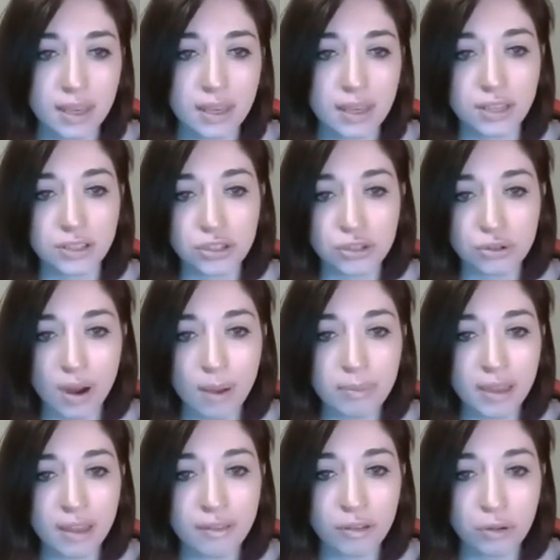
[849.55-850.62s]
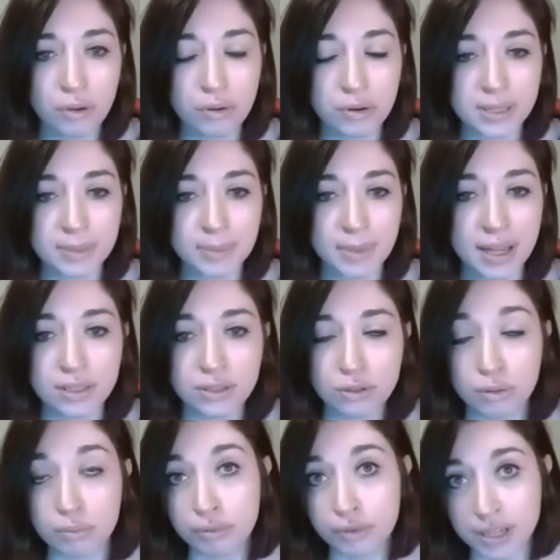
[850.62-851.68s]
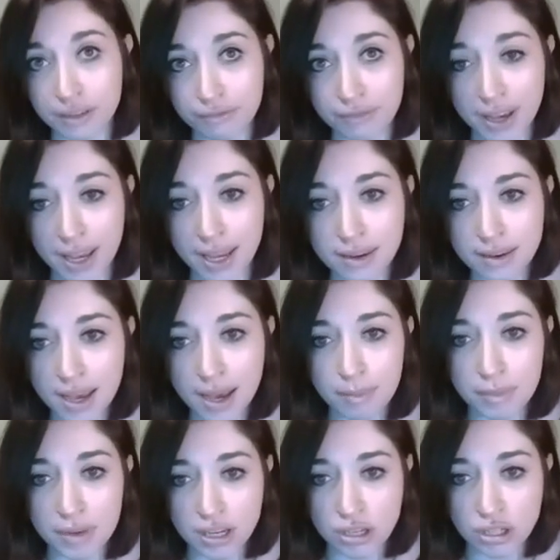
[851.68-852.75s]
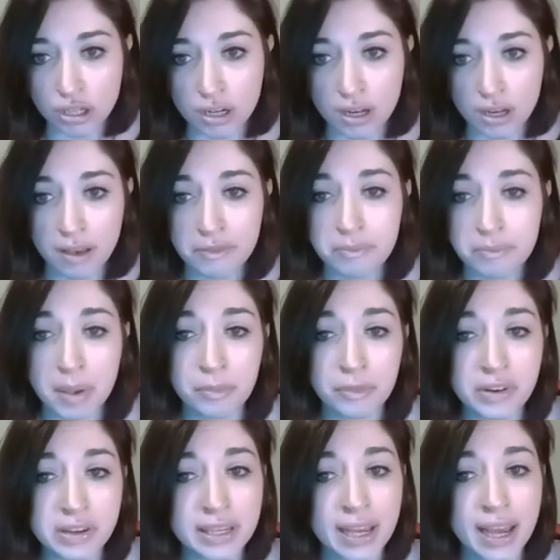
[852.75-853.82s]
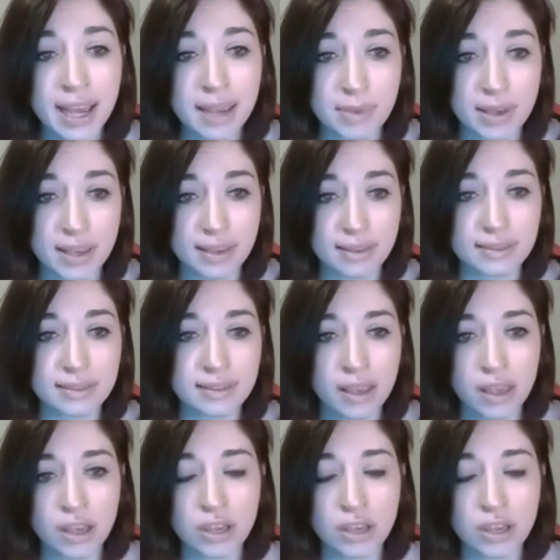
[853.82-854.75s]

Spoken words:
Each strap level corresponds to a predefined combination of memory timings.